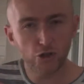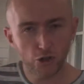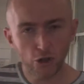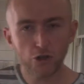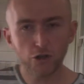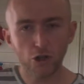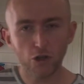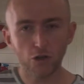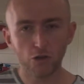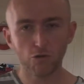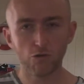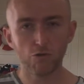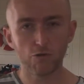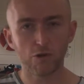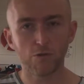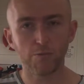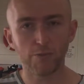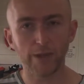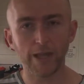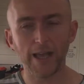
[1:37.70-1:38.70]
not in a
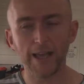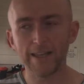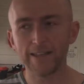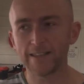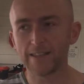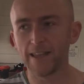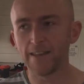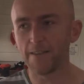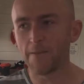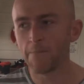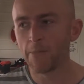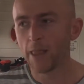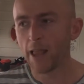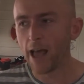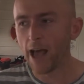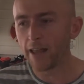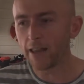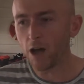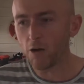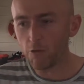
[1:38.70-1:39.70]
good place, and
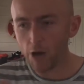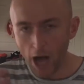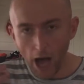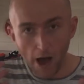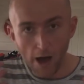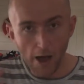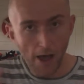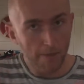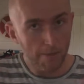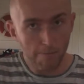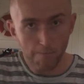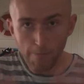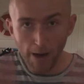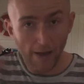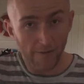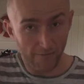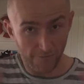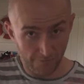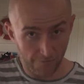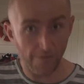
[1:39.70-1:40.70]
my
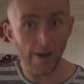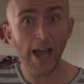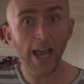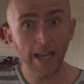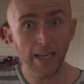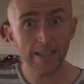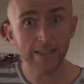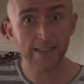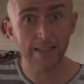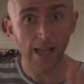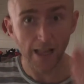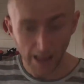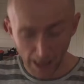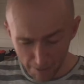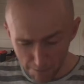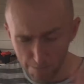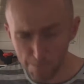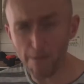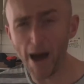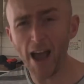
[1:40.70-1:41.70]
face
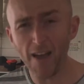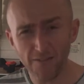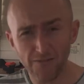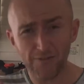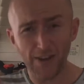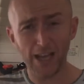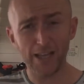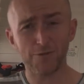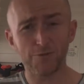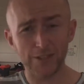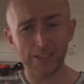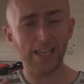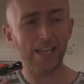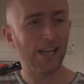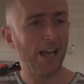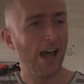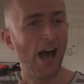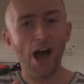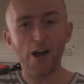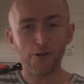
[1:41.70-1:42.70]
was like,
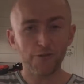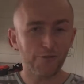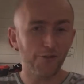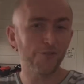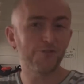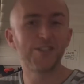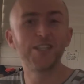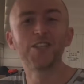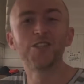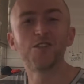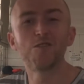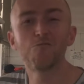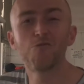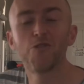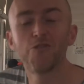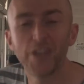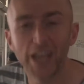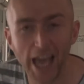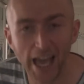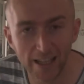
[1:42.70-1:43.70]
I don't know if you've seen the
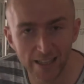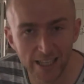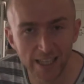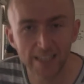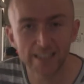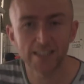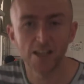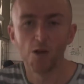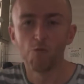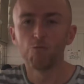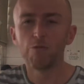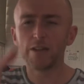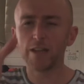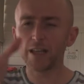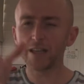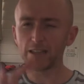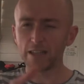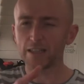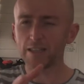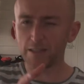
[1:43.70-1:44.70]
movie Aliens,
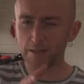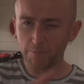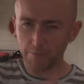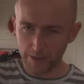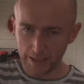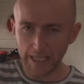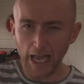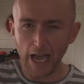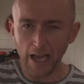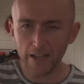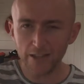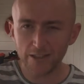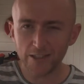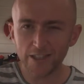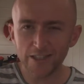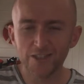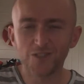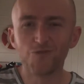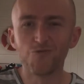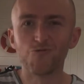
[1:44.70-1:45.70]
but this
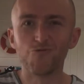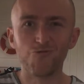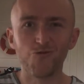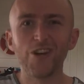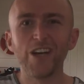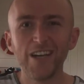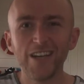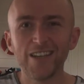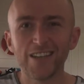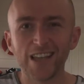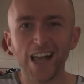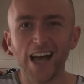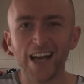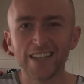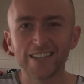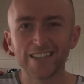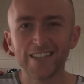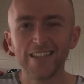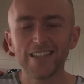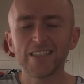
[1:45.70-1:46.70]
scientist
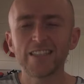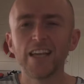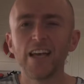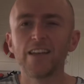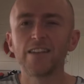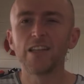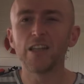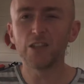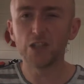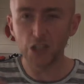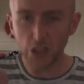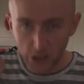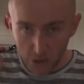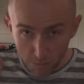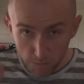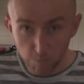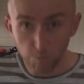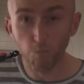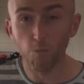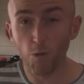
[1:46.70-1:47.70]
realizes that this
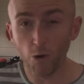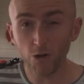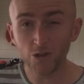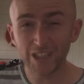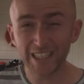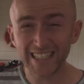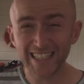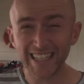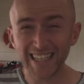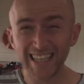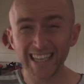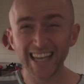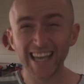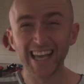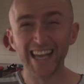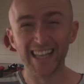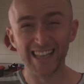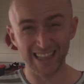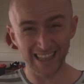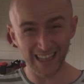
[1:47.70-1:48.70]
monster
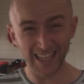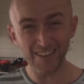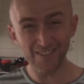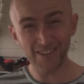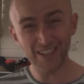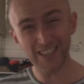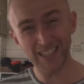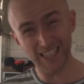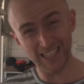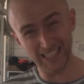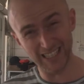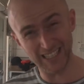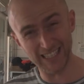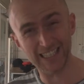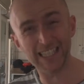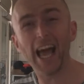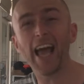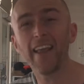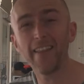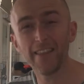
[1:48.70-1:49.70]
living
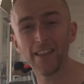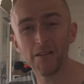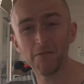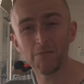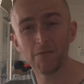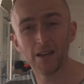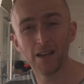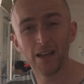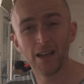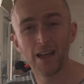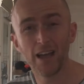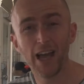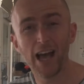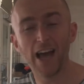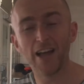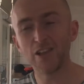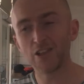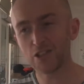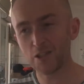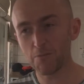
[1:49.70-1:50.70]
inside them,
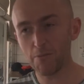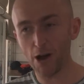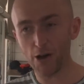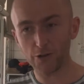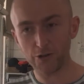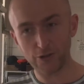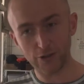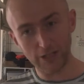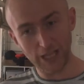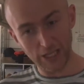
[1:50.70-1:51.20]
and it's about to